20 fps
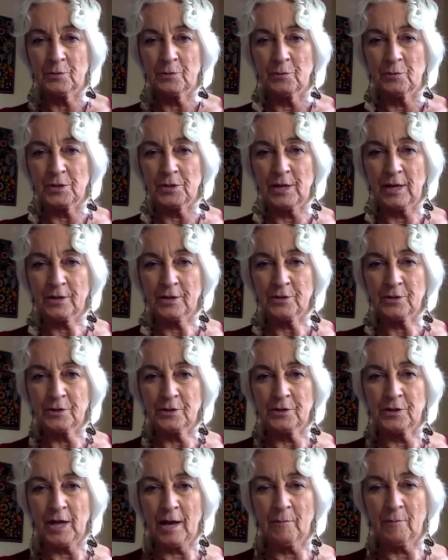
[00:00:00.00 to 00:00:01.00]
it was actually
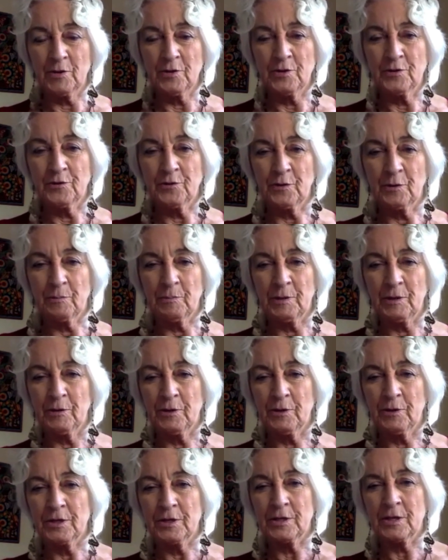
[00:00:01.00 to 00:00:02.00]
damaged for a
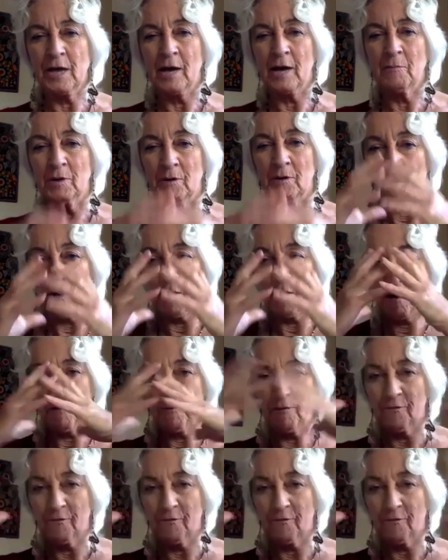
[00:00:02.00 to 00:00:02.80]
period of time and off